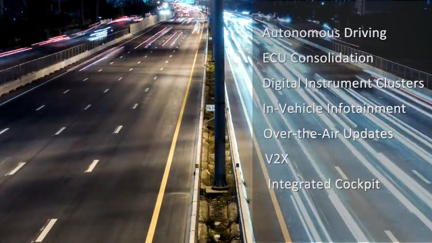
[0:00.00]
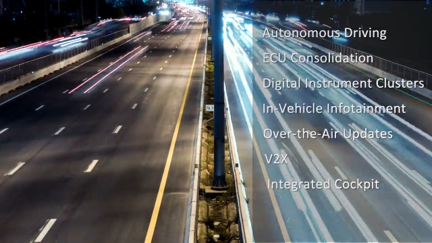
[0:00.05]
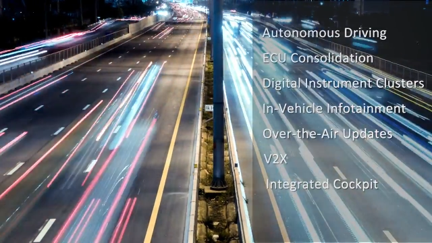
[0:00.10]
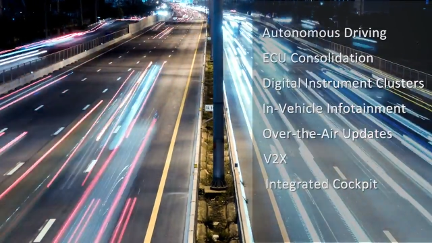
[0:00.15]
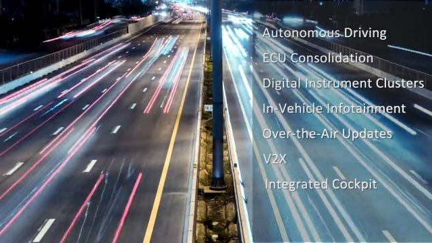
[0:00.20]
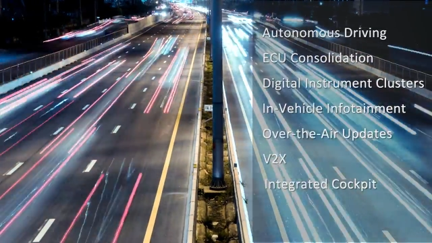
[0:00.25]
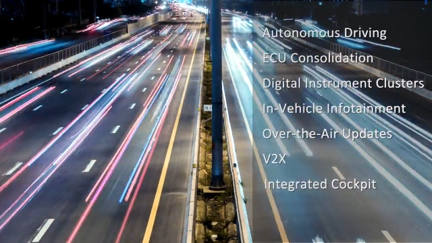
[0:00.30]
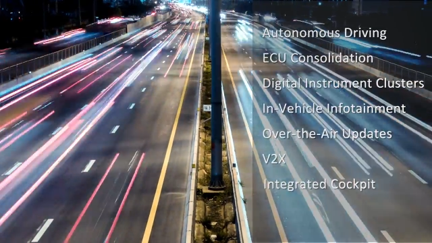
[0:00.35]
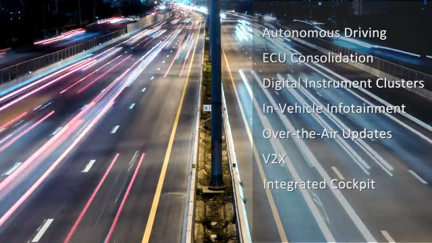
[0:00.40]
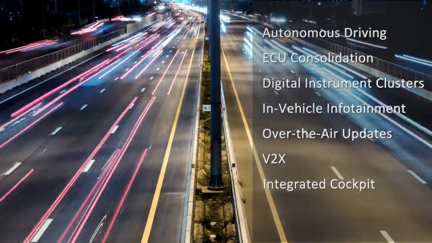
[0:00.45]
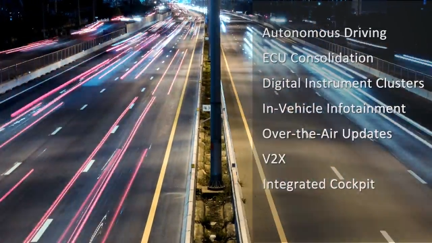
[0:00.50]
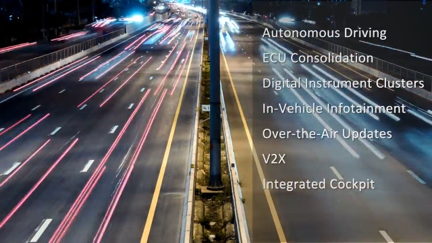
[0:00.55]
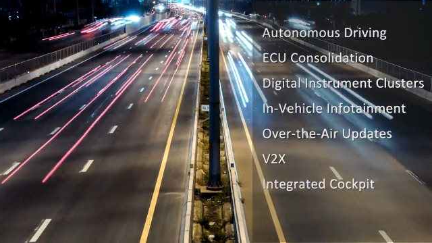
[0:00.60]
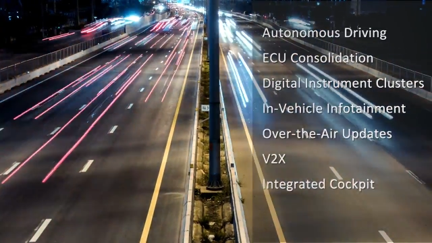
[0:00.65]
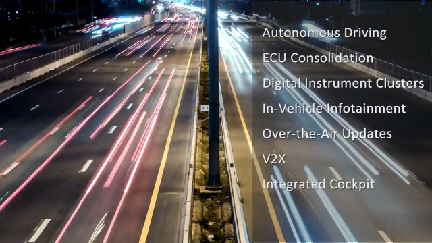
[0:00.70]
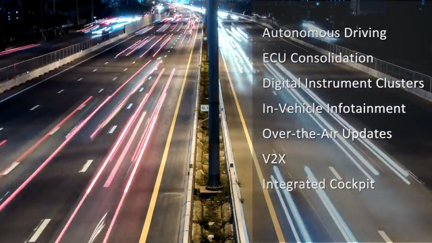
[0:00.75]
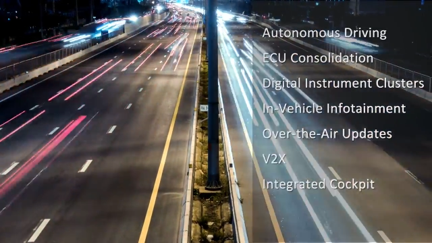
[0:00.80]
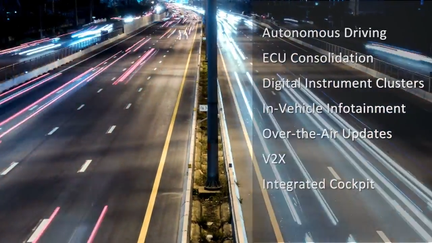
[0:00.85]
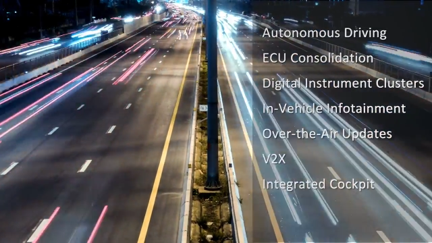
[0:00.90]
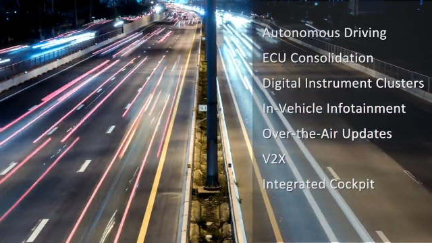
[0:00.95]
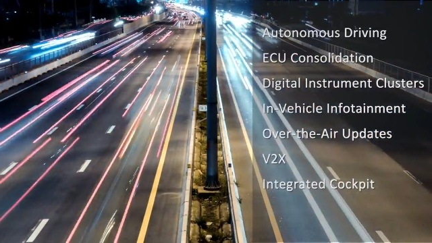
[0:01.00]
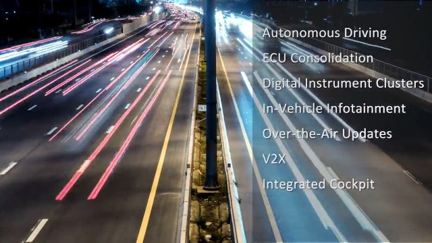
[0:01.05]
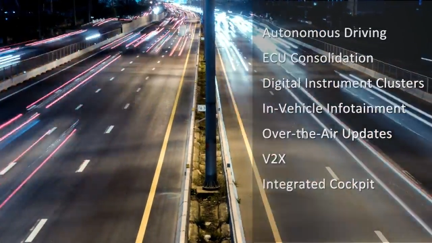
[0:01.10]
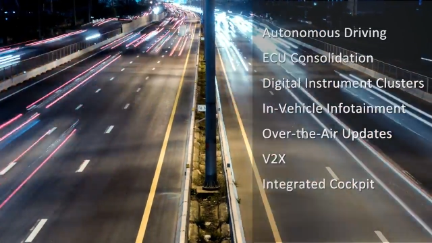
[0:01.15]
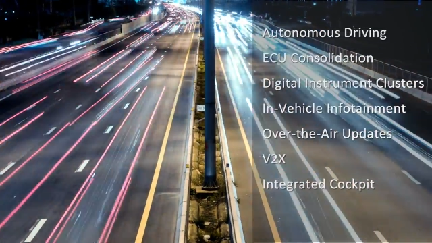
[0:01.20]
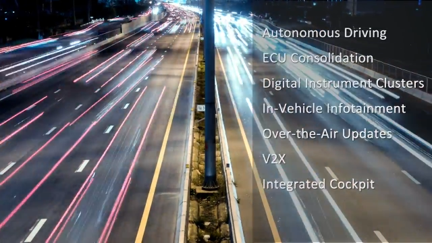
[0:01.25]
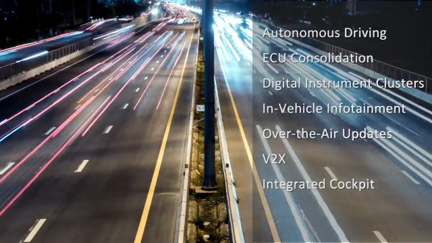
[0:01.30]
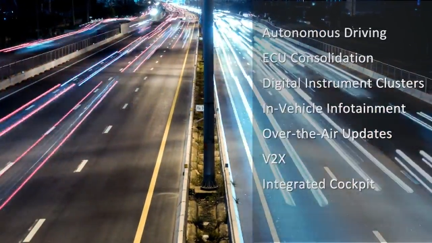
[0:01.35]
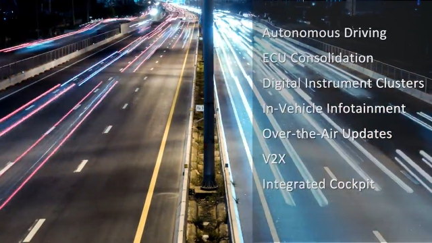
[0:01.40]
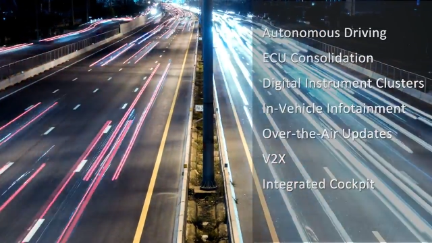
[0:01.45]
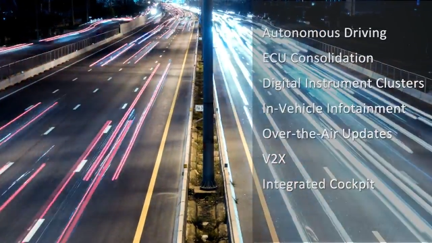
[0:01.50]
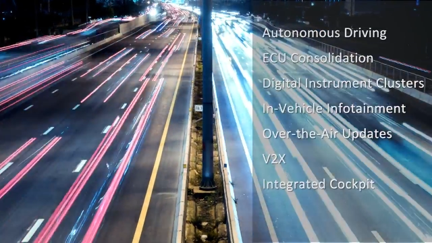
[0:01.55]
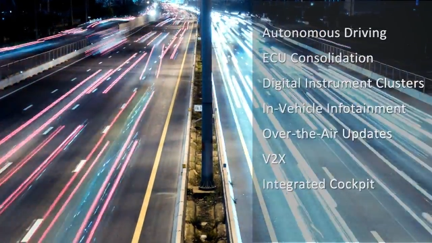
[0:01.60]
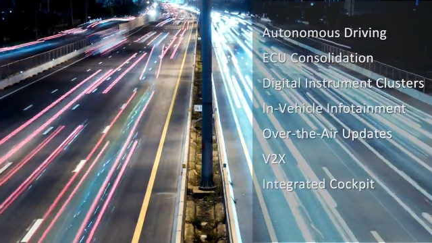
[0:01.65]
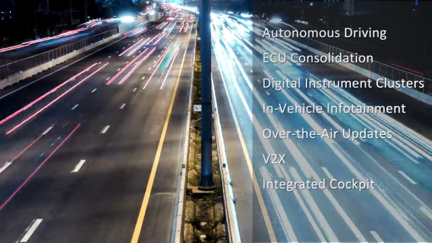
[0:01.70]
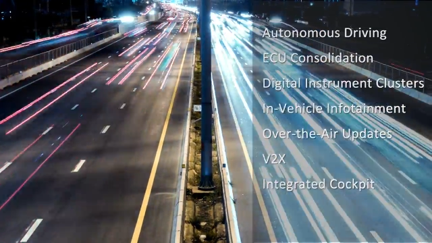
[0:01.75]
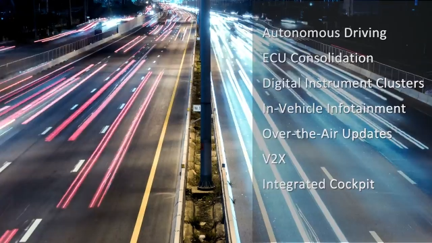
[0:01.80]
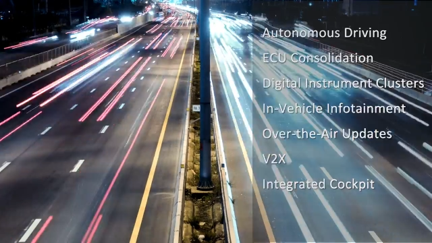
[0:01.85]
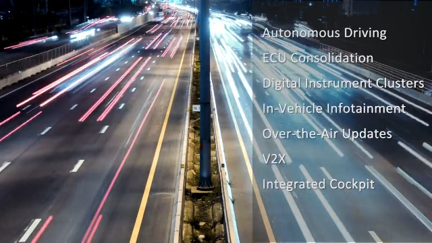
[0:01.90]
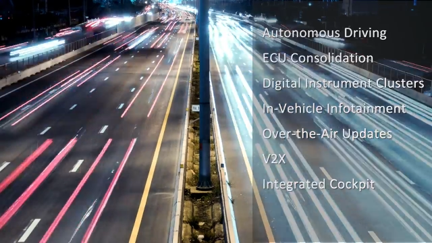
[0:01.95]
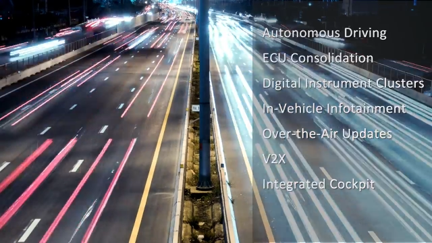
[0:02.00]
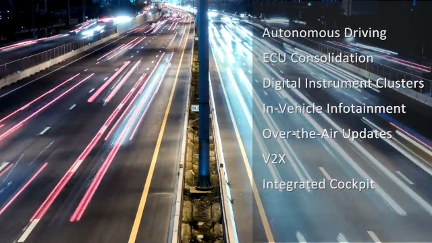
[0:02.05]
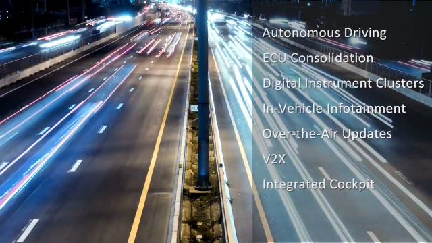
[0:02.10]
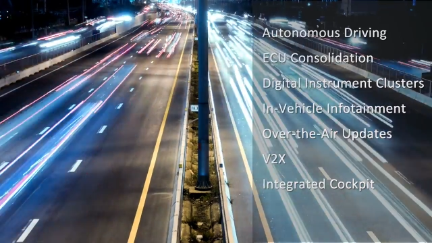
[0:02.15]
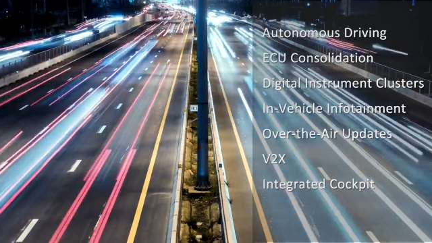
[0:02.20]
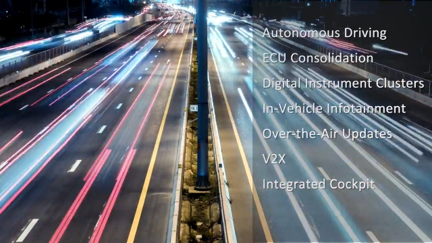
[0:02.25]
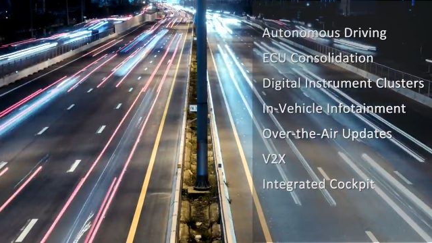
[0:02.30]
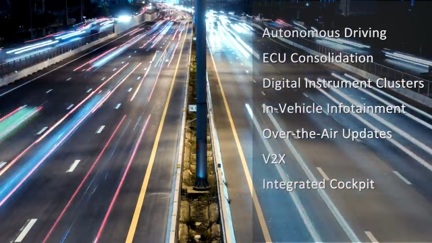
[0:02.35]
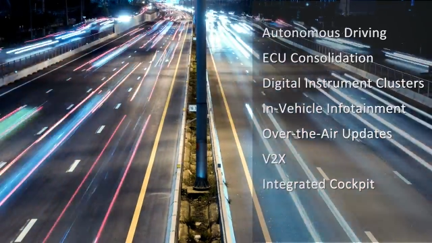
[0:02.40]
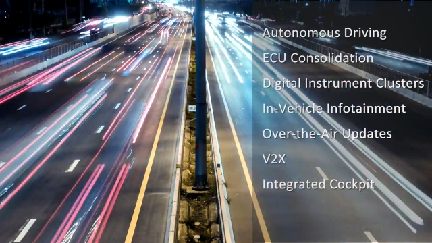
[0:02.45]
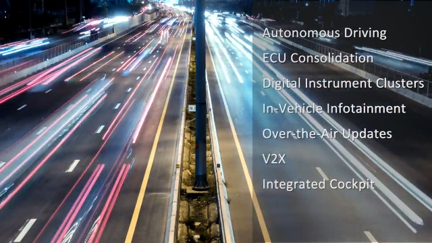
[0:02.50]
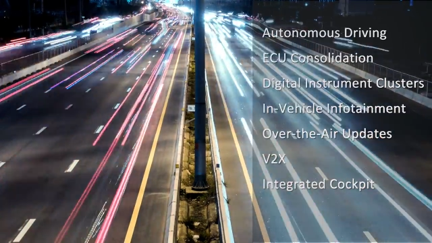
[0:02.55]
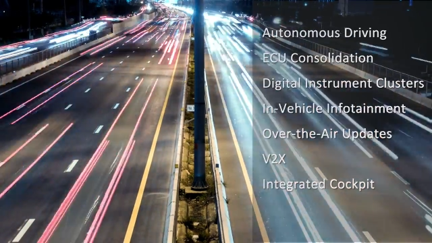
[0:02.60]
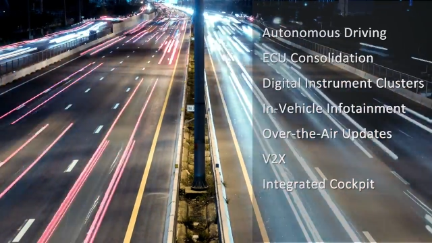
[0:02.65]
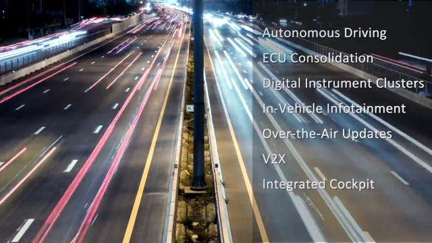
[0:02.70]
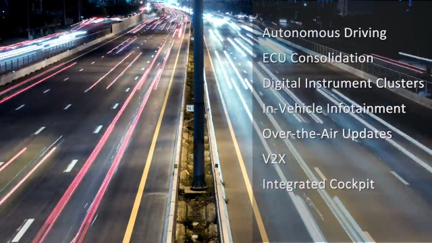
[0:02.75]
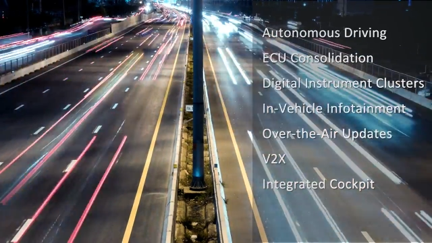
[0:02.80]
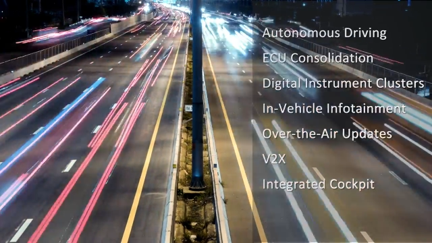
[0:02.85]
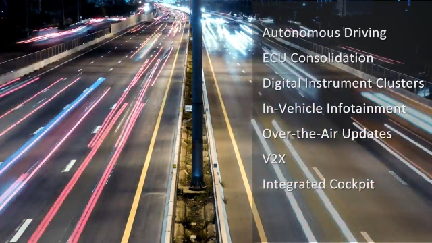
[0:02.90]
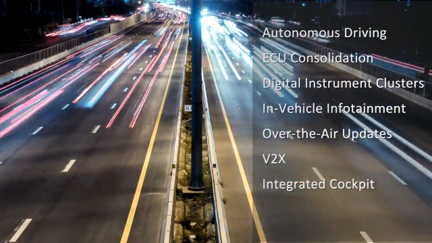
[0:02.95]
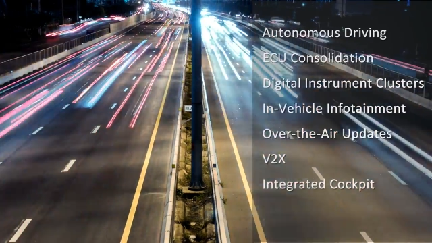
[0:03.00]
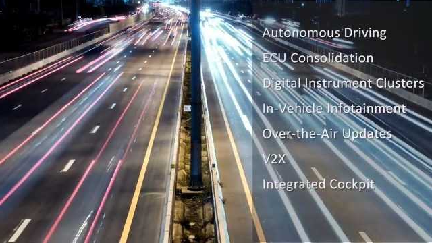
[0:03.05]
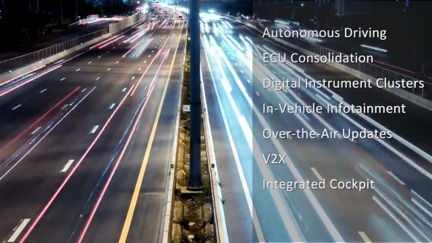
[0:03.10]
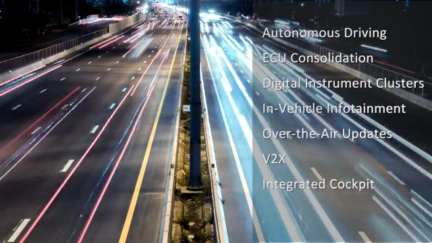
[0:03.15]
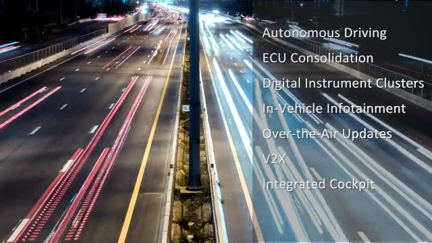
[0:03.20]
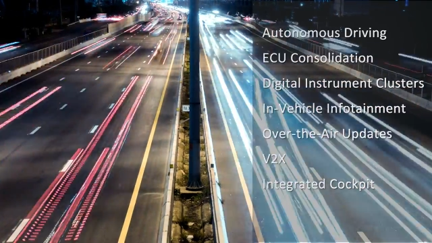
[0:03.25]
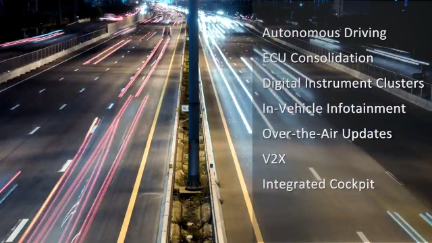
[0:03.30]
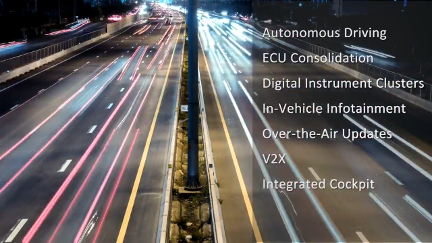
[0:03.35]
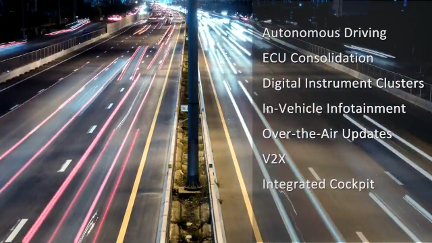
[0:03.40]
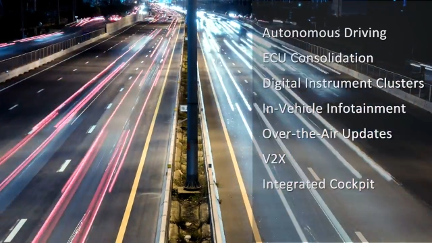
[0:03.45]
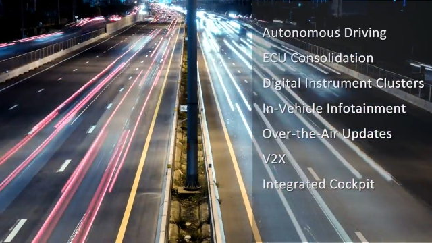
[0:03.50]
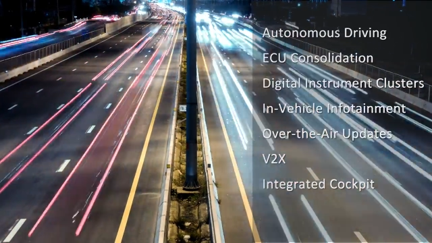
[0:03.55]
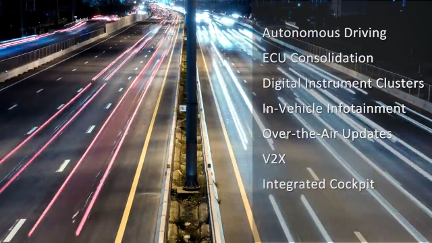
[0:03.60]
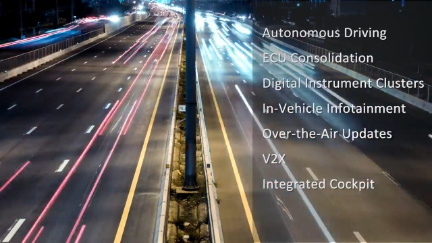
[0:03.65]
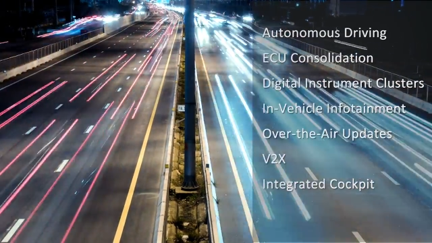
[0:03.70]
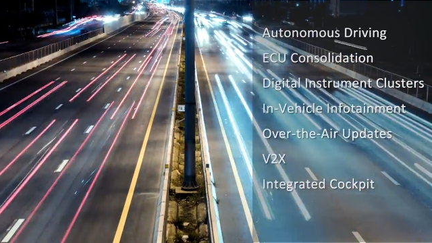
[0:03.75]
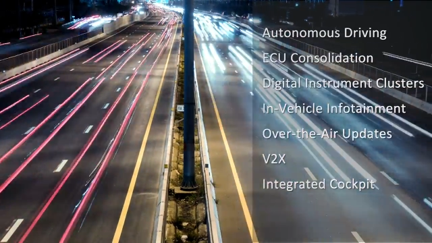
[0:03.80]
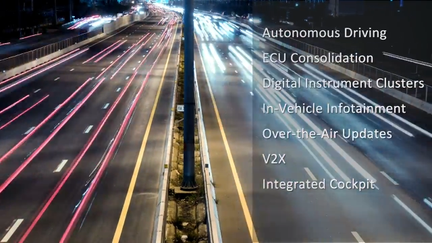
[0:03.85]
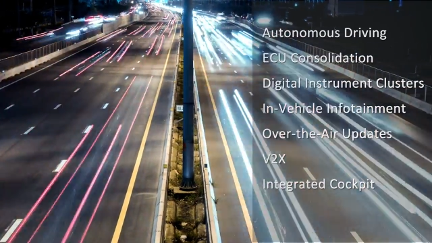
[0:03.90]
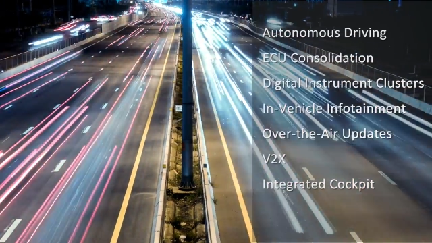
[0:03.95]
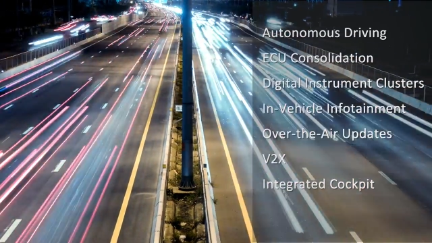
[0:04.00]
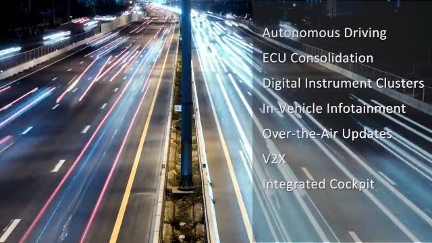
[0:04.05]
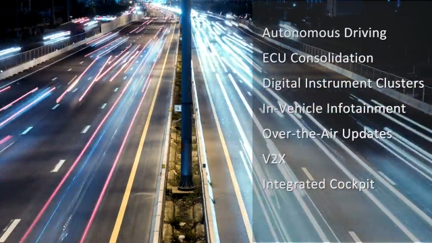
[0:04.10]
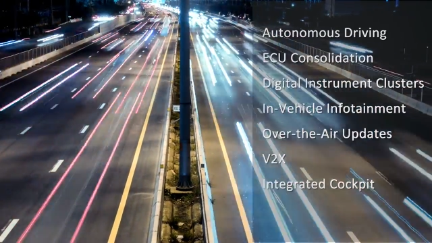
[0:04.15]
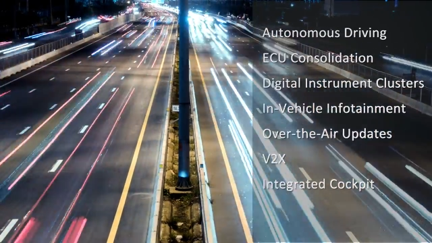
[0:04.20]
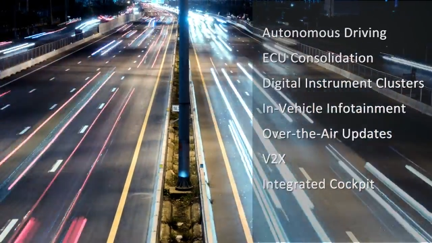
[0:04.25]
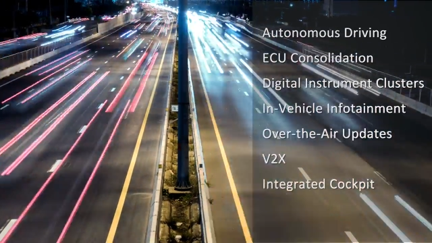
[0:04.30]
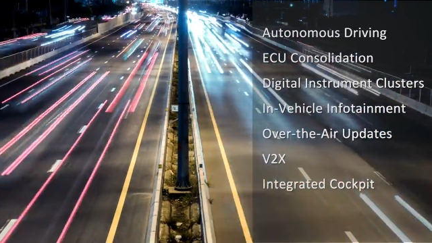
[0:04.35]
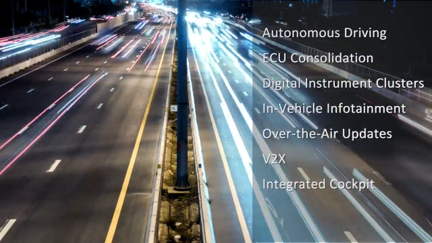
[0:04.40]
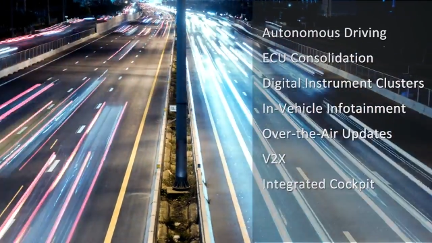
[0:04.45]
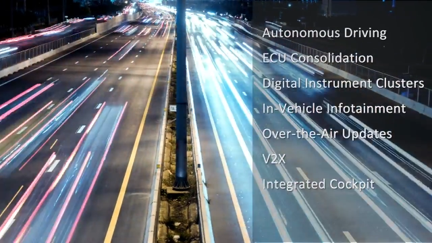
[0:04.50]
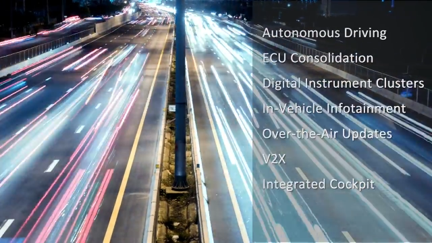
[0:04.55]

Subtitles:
[unreadable: no face in view]